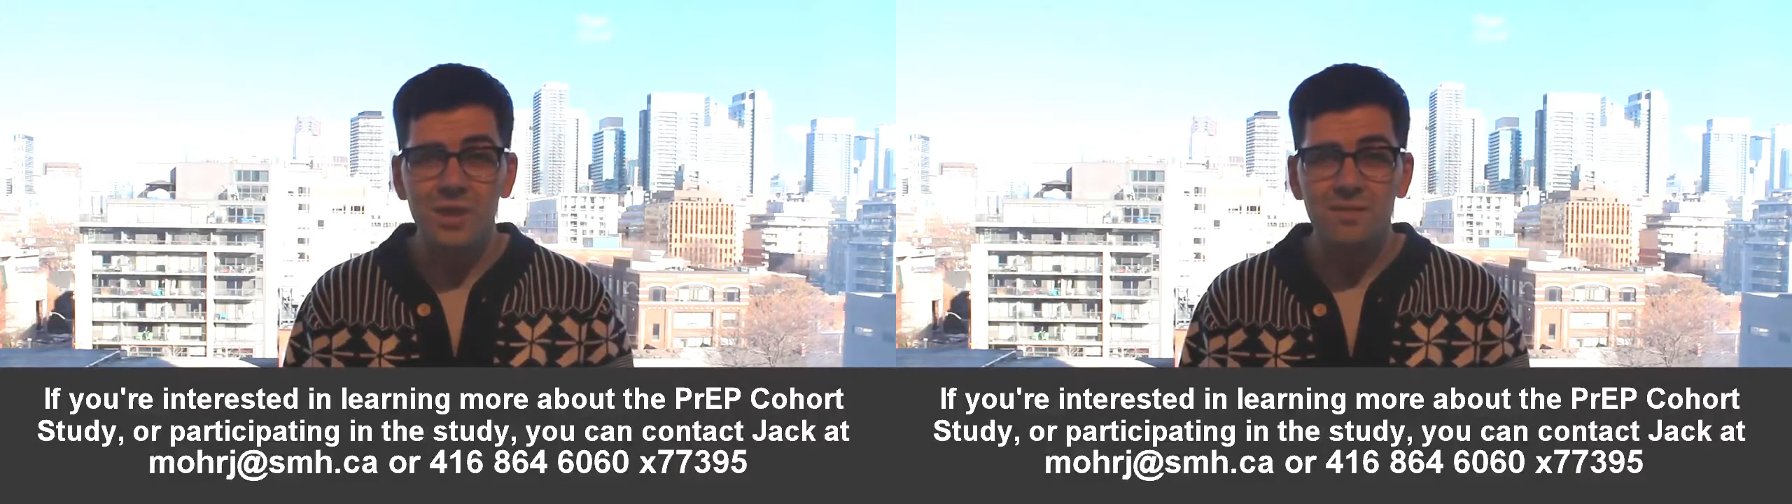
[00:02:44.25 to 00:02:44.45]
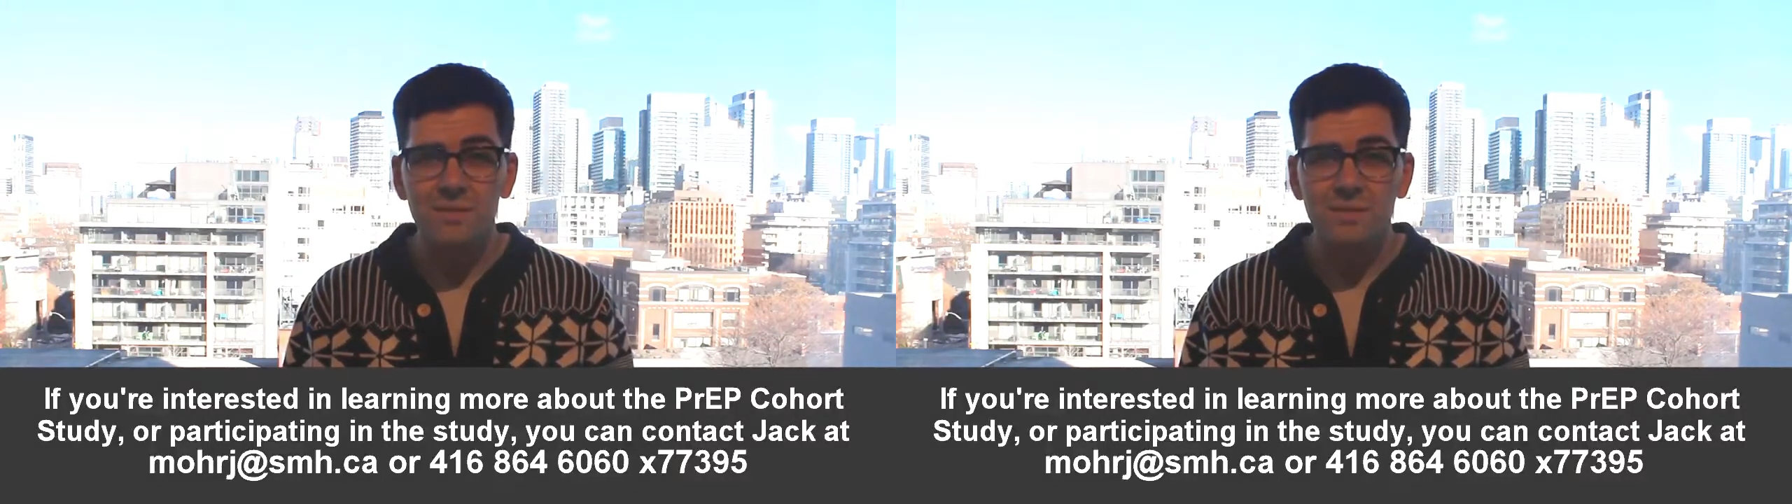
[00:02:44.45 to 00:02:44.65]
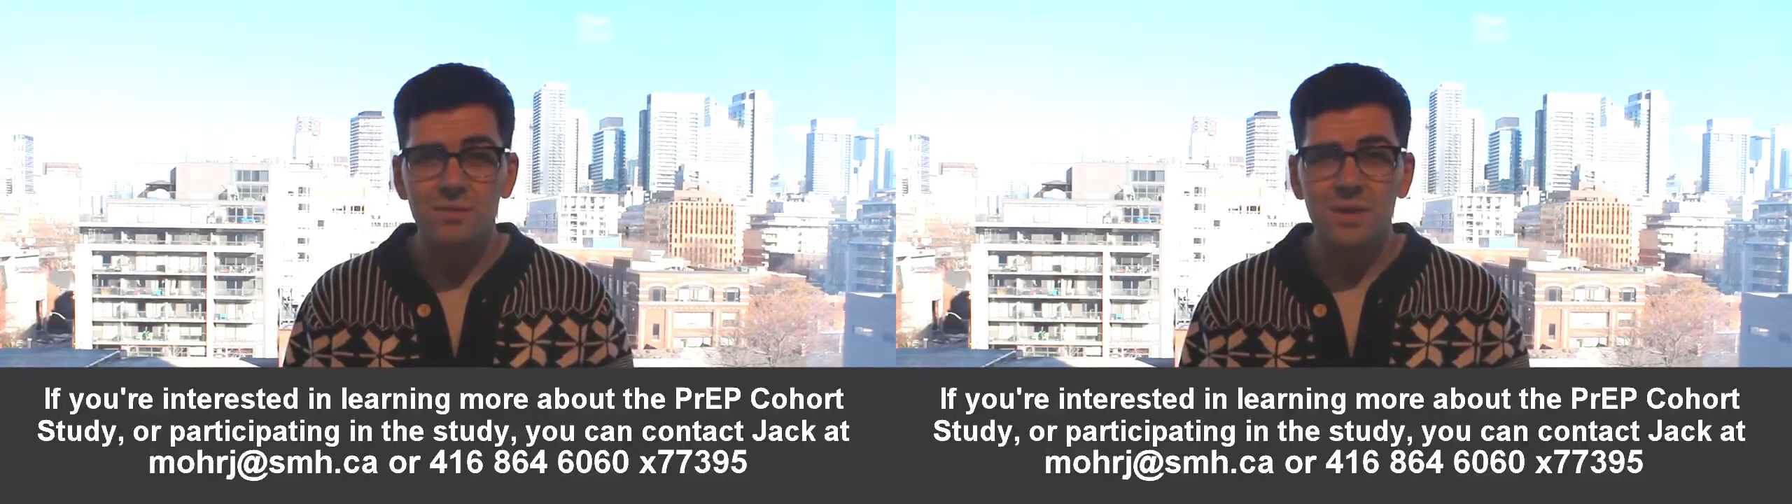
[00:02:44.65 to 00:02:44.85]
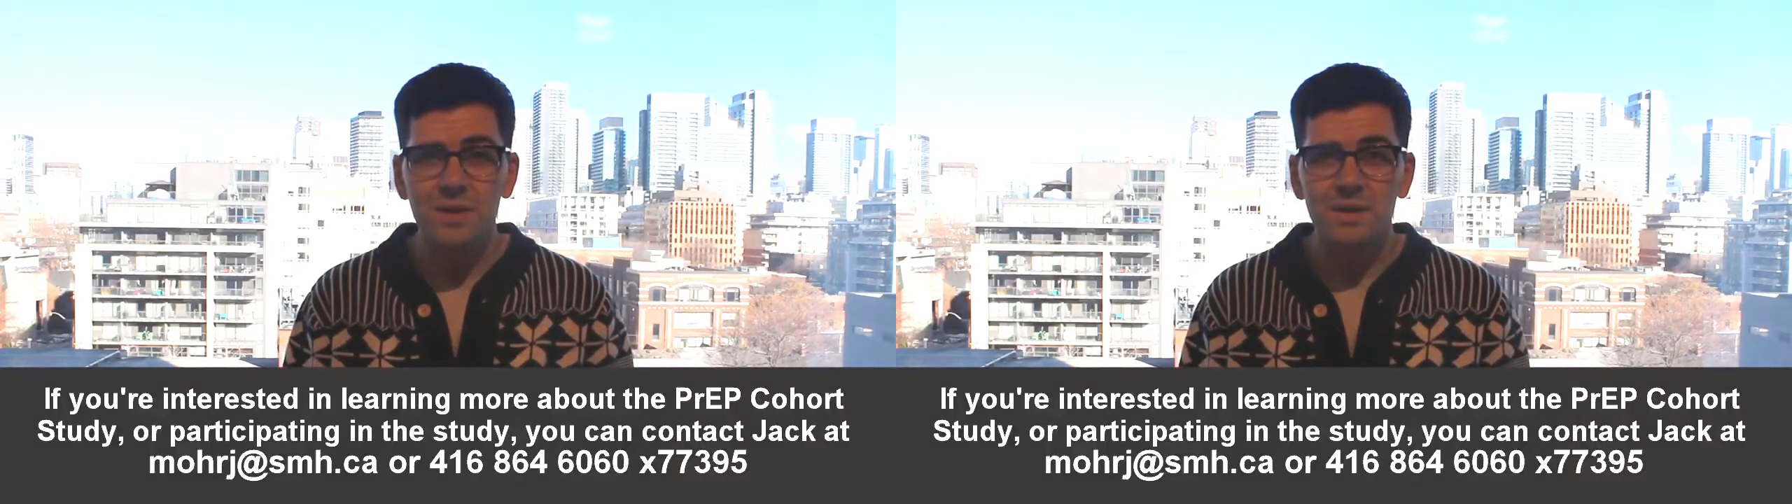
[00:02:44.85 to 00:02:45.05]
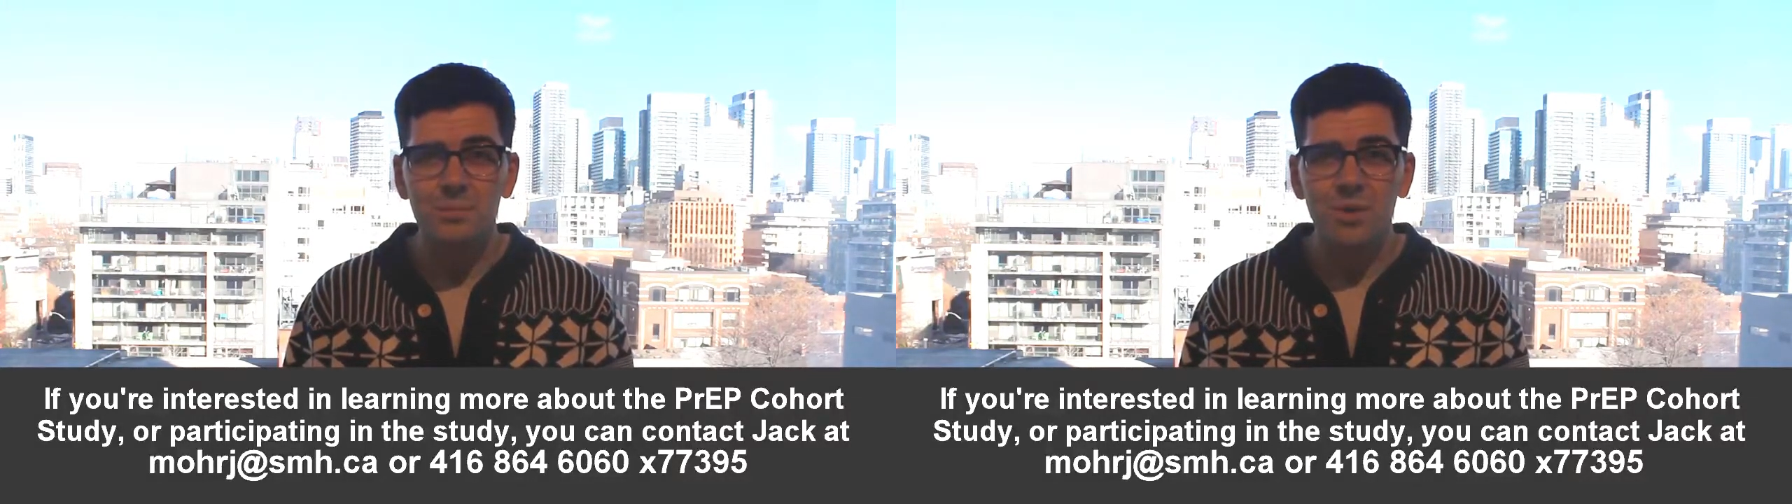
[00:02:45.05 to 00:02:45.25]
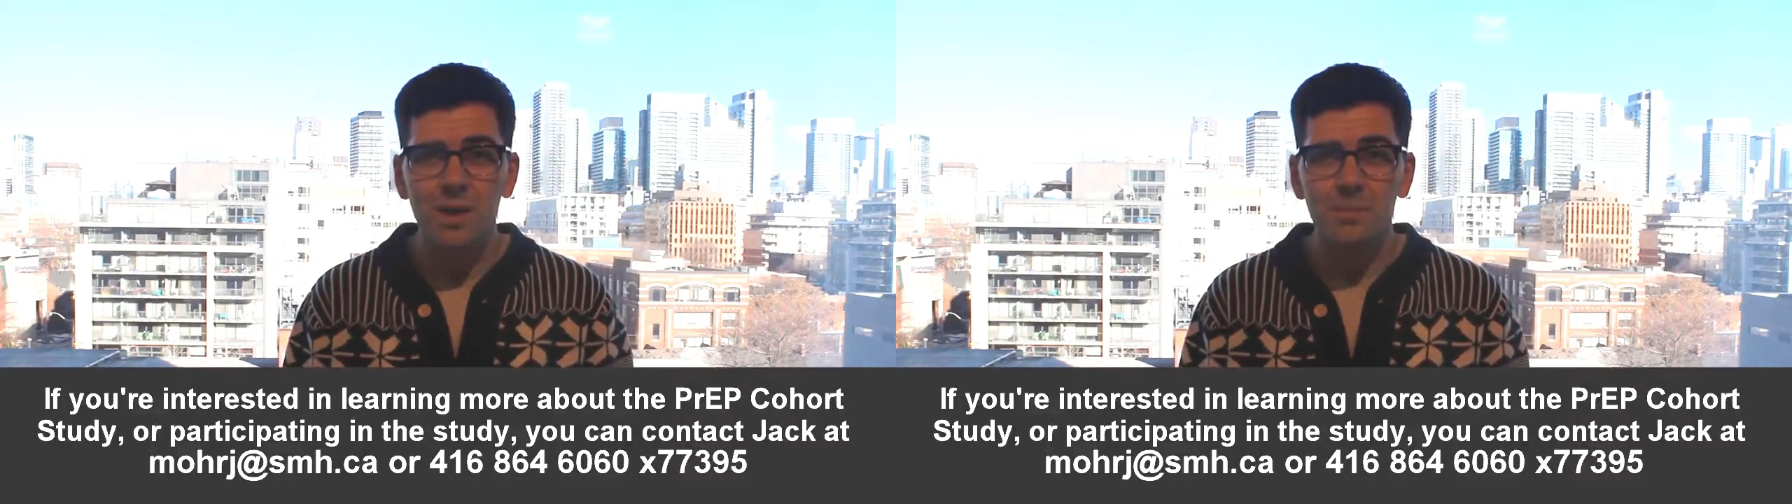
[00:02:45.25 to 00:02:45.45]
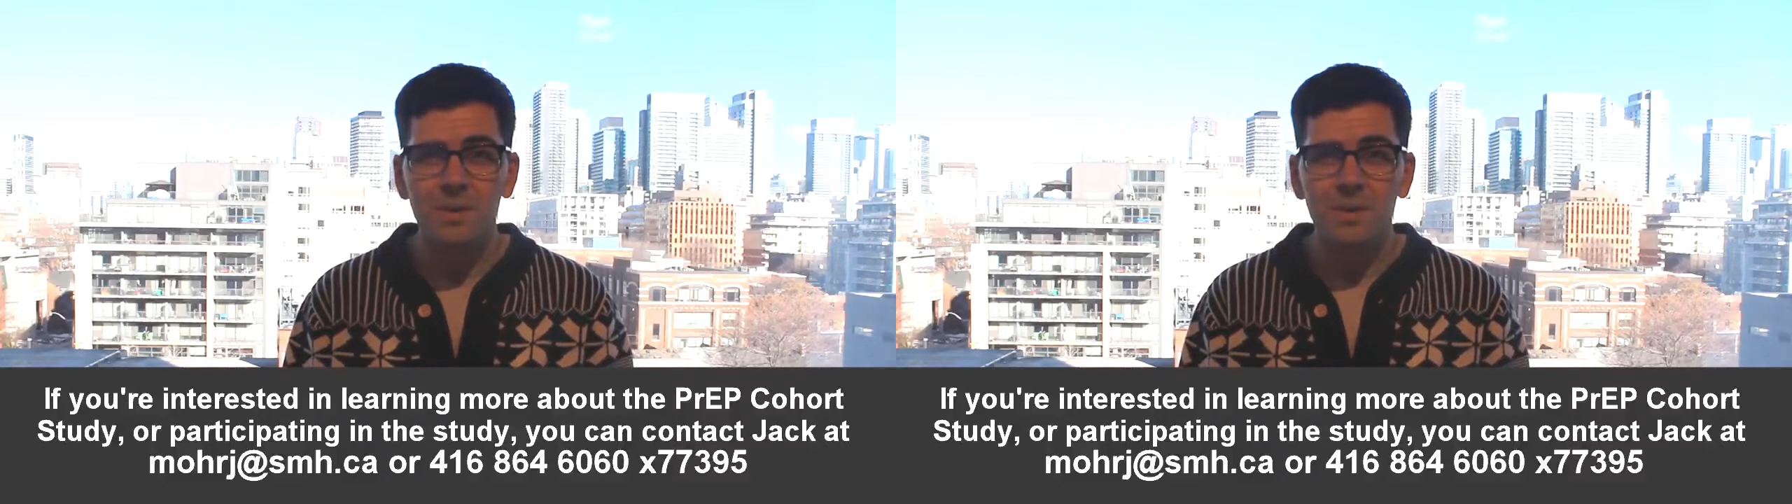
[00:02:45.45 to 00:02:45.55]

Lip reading: efforts related to PrEP